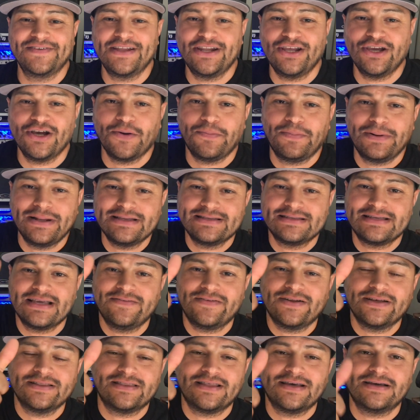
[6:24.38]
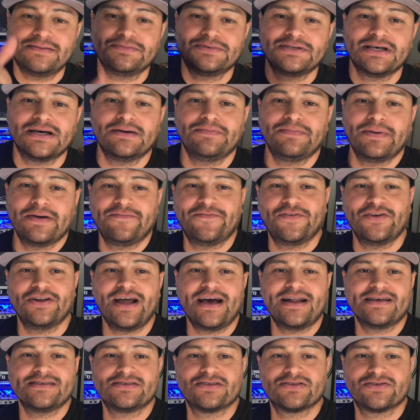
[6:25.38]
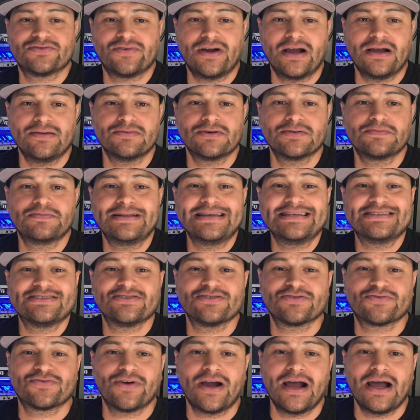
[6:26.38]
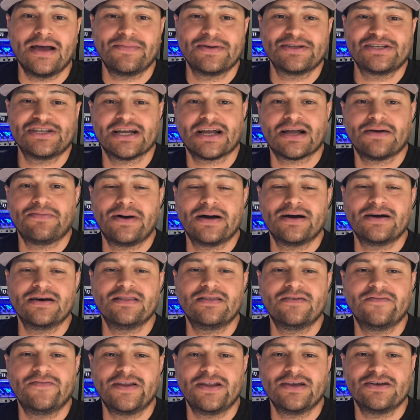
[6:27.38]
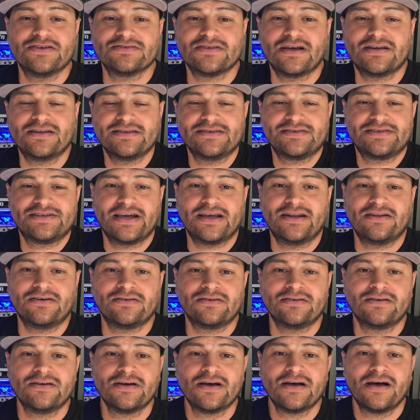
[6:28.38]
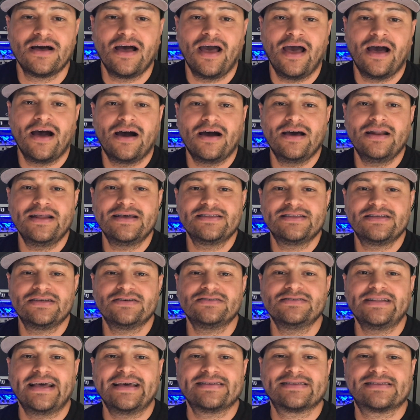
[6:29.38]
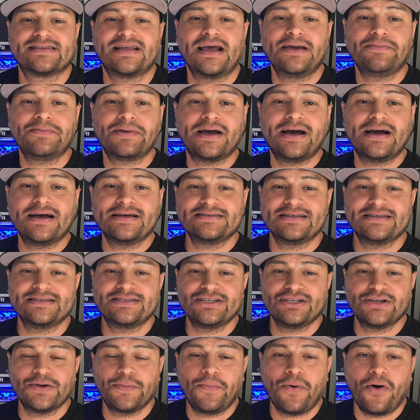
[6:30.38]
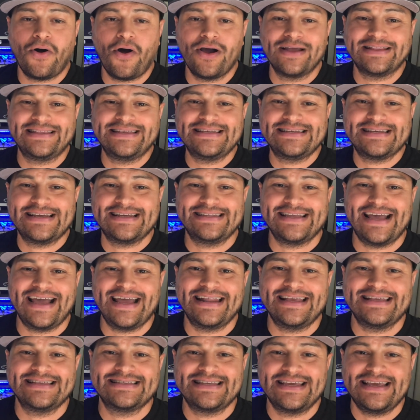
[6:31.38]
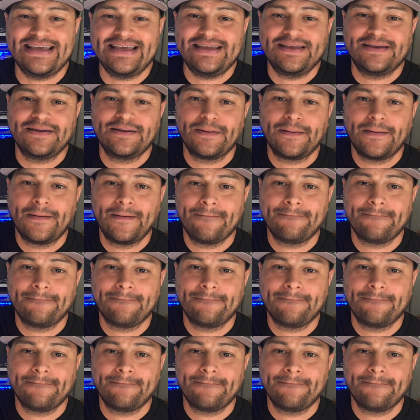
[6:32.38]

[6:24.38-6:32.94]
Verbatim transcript: video, please give it a thumbs up. If you're not a subscriber, please subscribe and check out my other videos on this channel. And until next time, guys, this is your boy, DJ Danny Z.